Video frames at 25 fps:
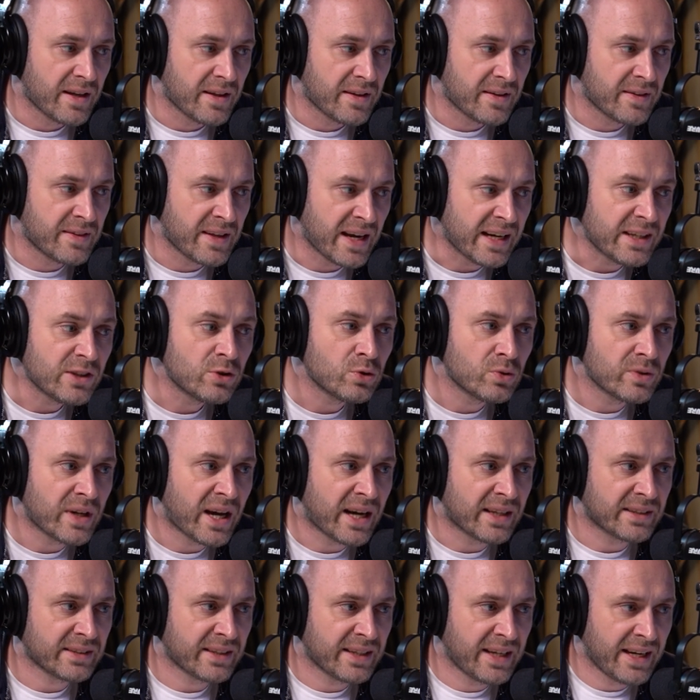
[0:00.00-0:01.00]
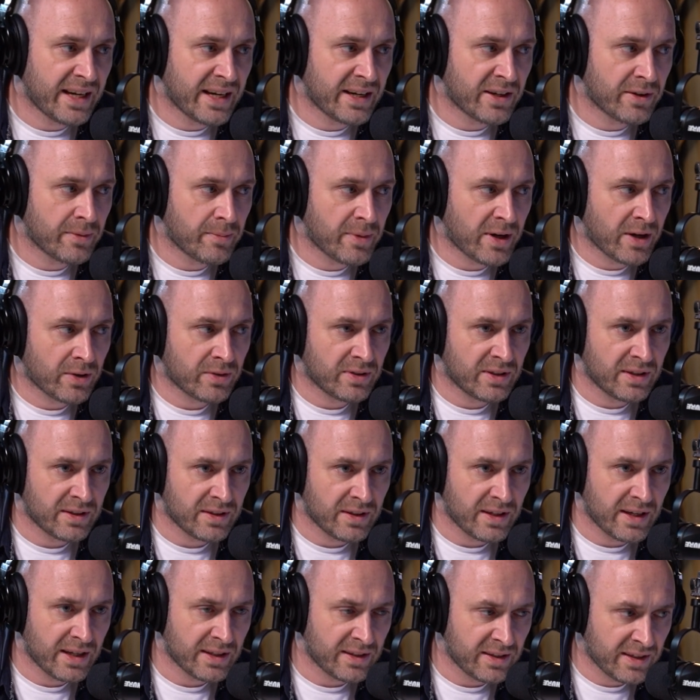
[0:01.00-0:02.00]
They do not care about
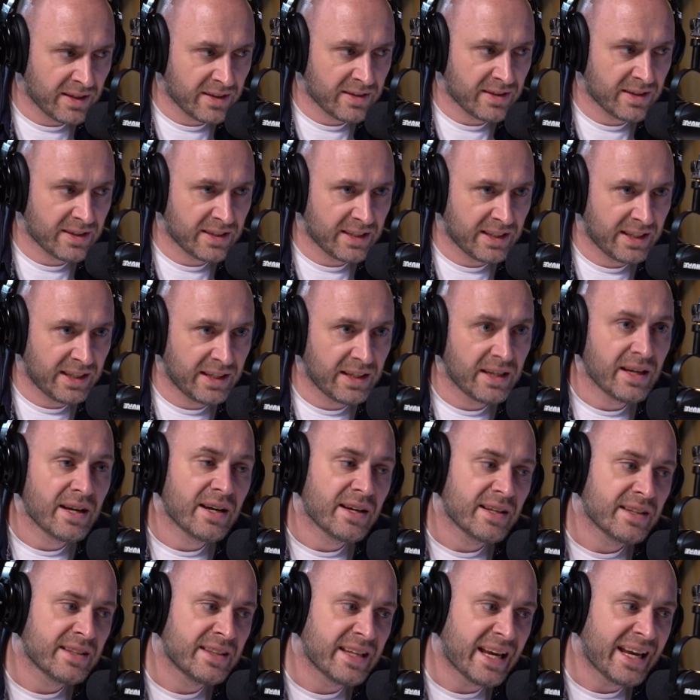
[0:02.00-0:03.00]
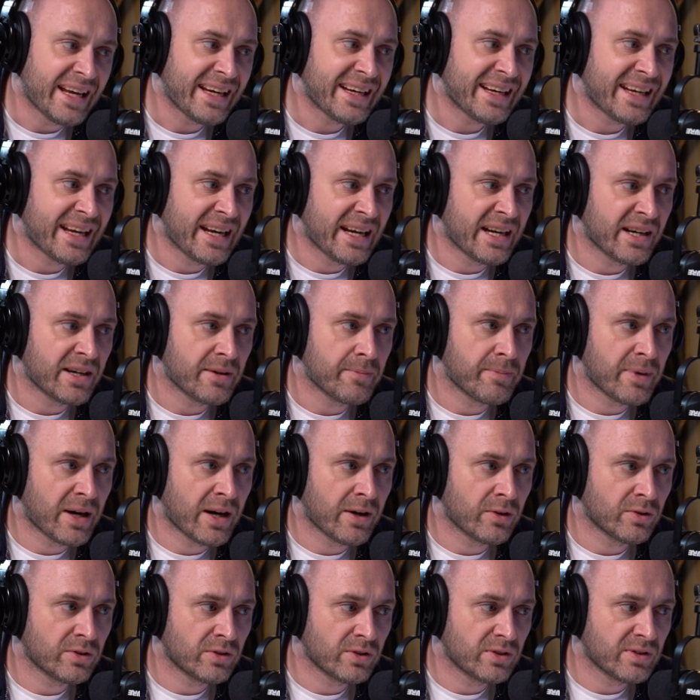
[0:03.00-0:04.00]
ethnicity. They care
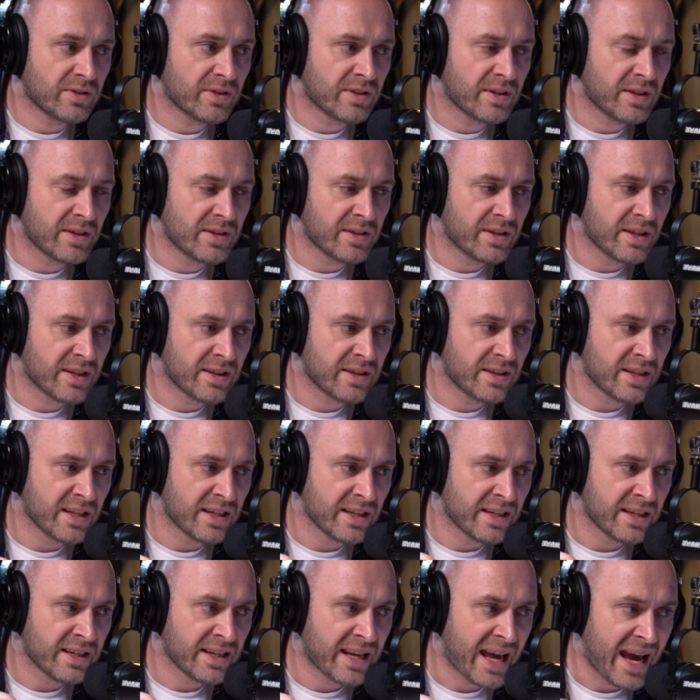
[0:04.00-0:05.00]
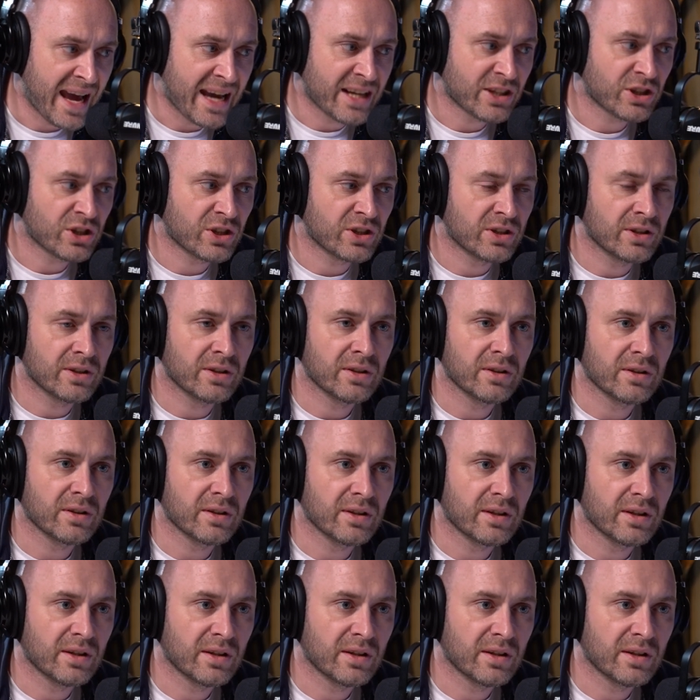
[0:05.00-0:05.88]
about the national